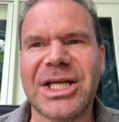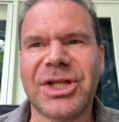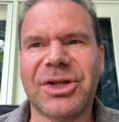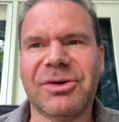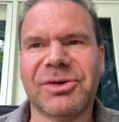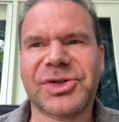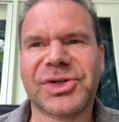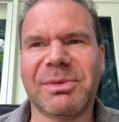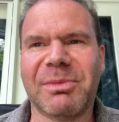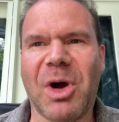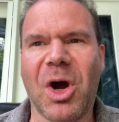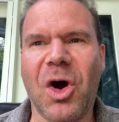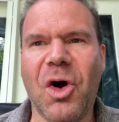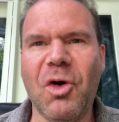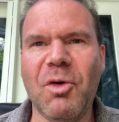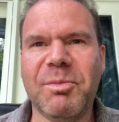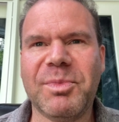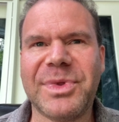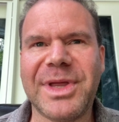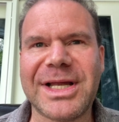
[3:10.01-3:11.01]
There's some
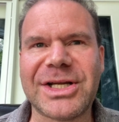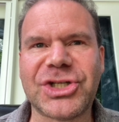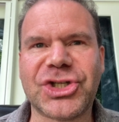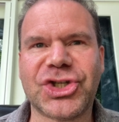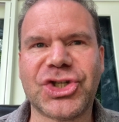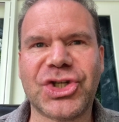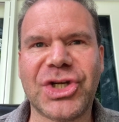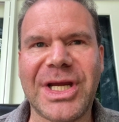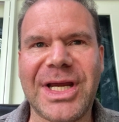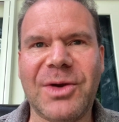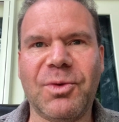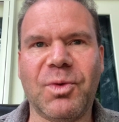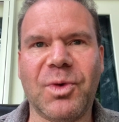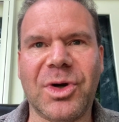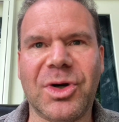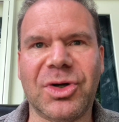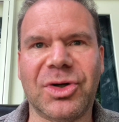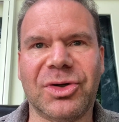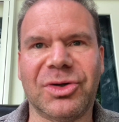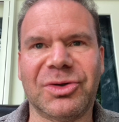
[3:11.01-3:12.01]
hope that she
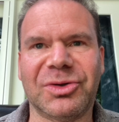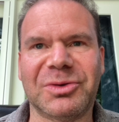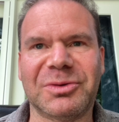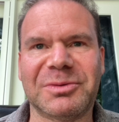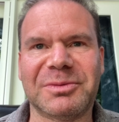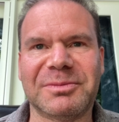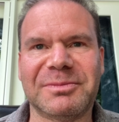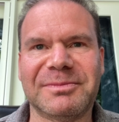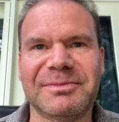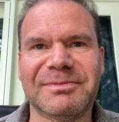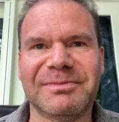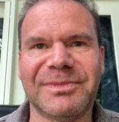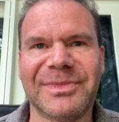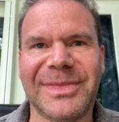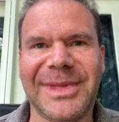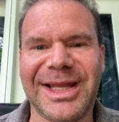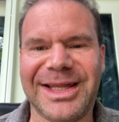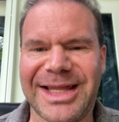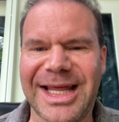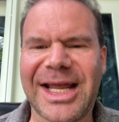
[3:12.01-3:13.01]
will,
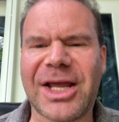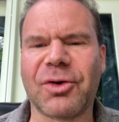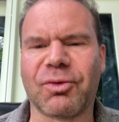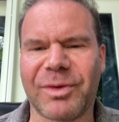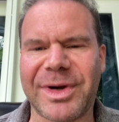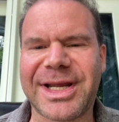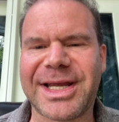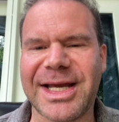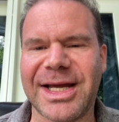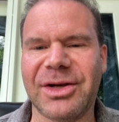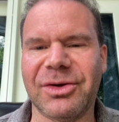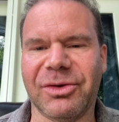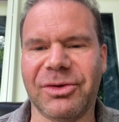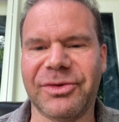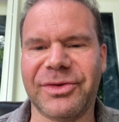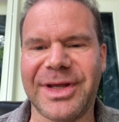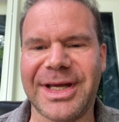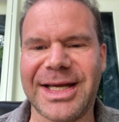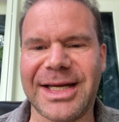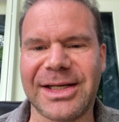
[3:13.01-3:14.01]
that they could rekindle
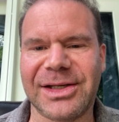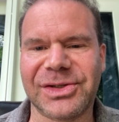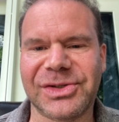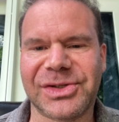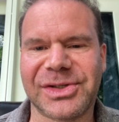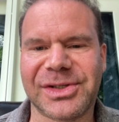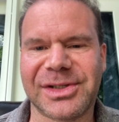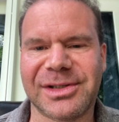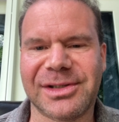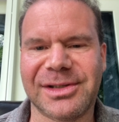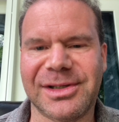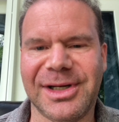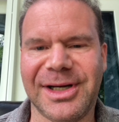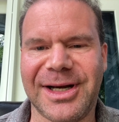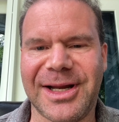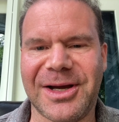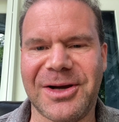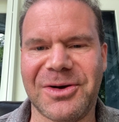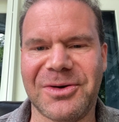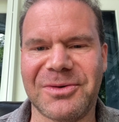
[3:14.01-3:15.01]
things, you
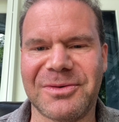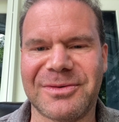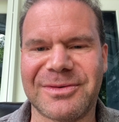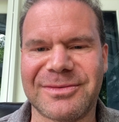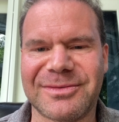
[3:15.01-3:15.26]
know.